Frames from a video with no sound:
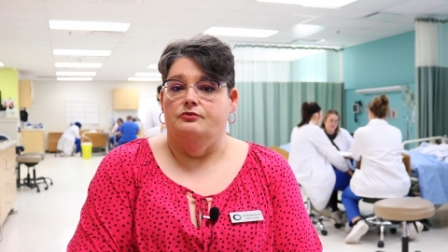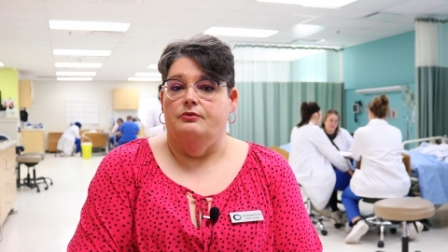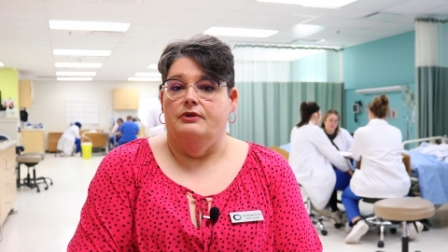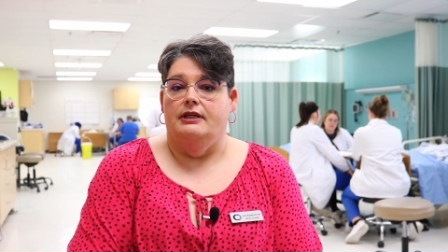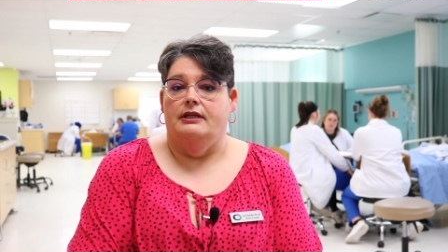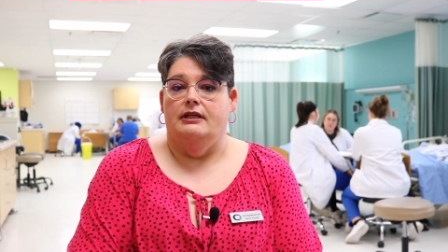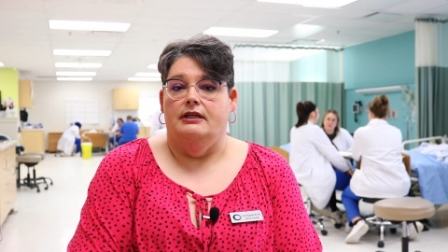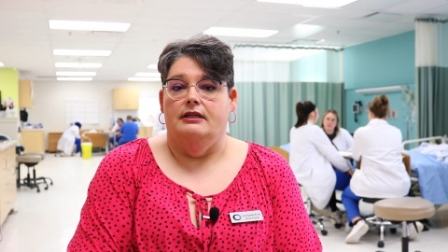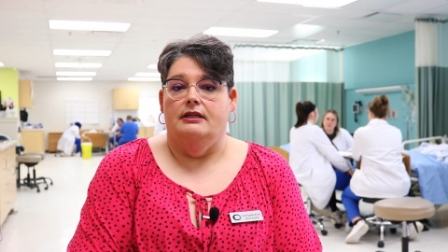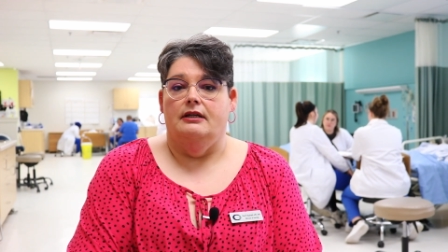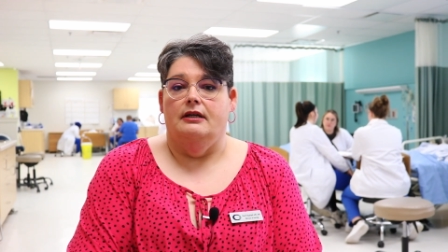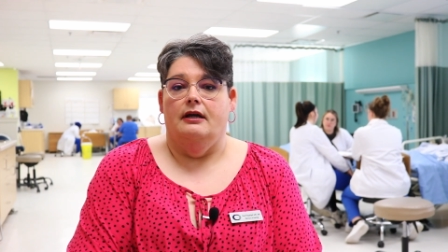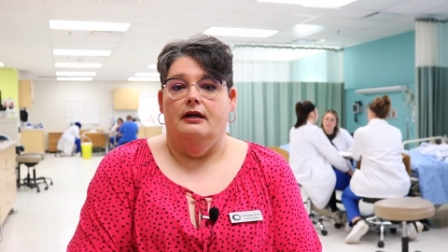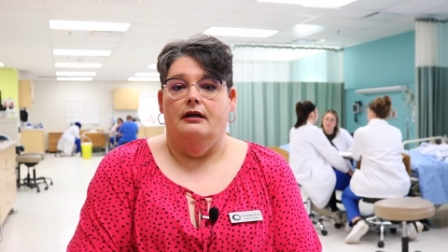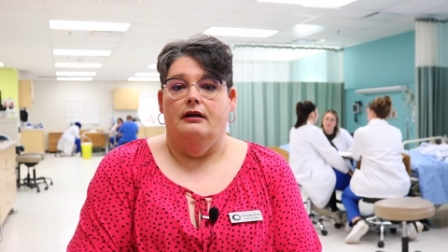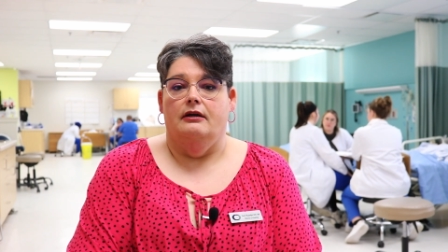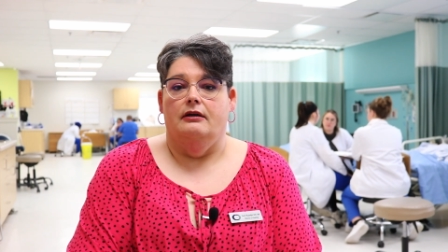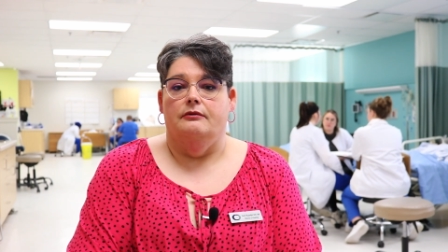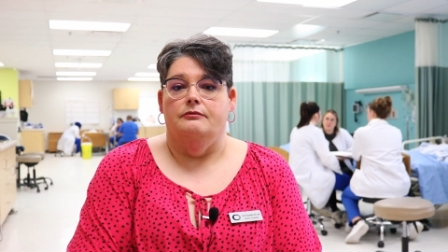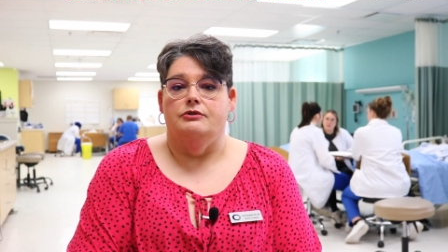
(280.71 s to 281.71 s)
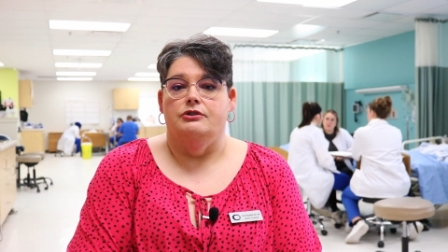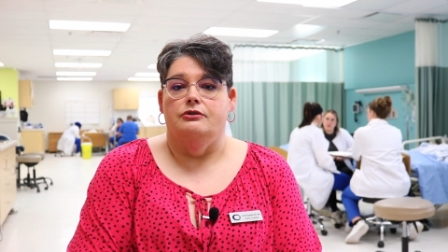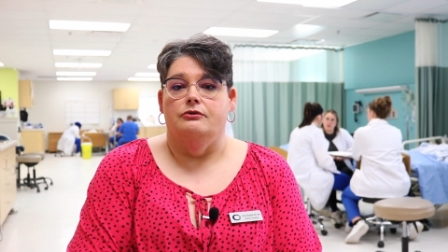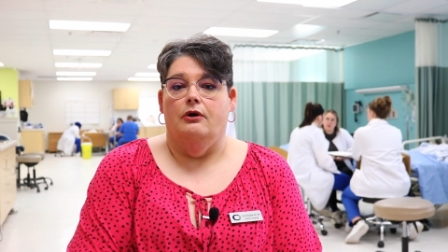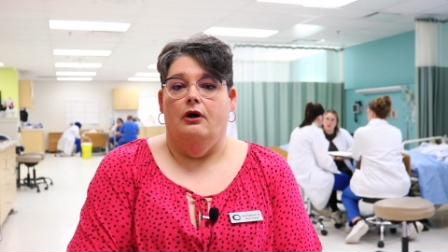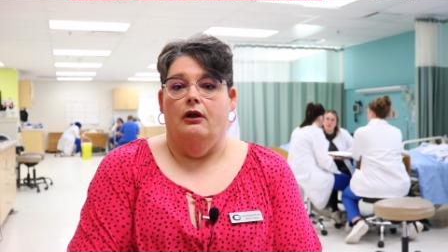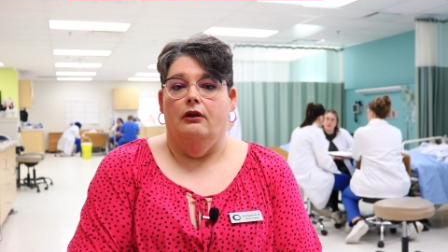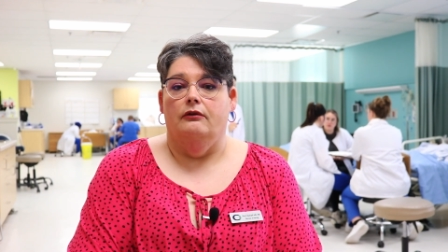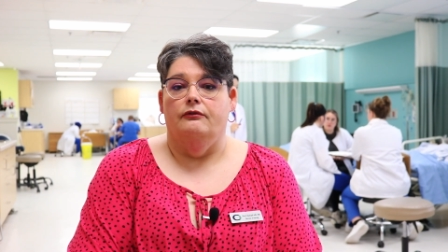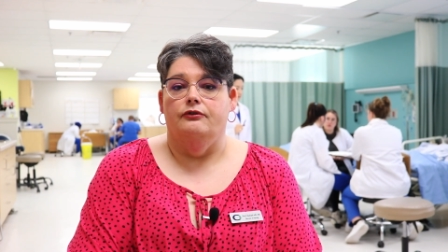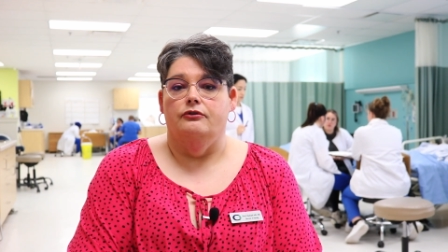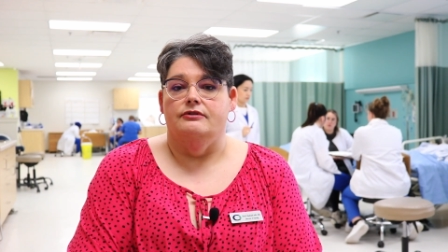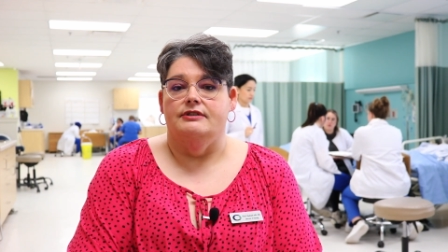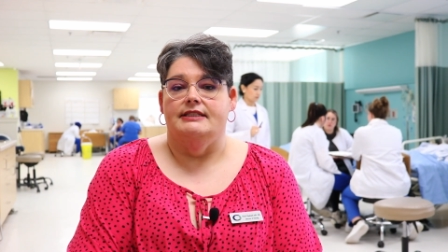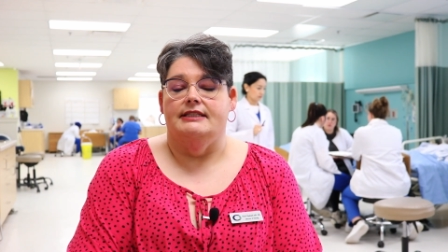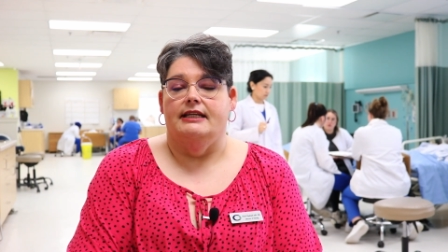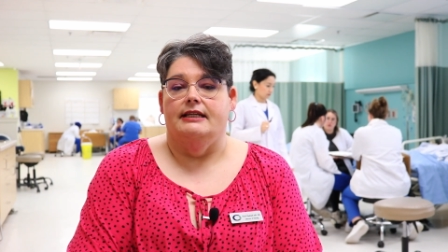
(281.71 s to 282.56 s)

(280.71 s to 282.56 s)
We uh, do all of those